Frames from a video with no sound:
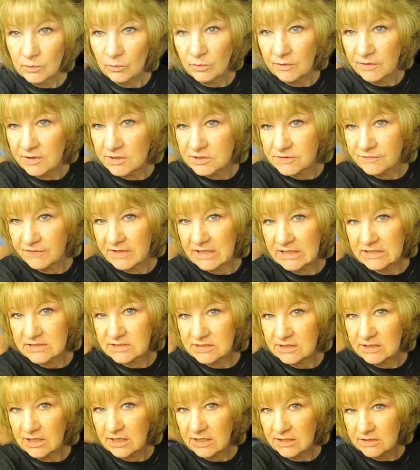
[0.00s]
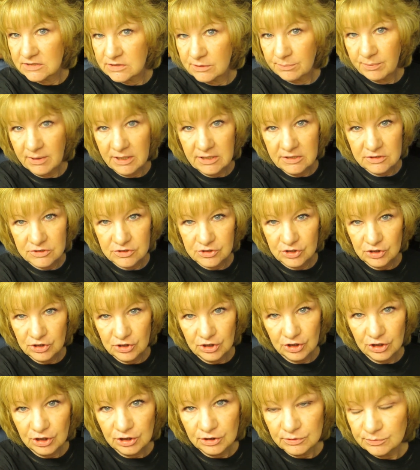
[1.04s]
with his Fancy Nancy paint
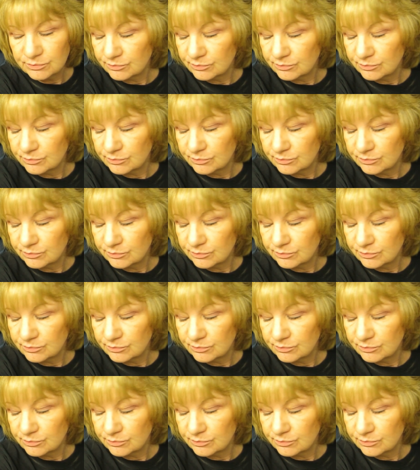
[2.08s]
stirrer.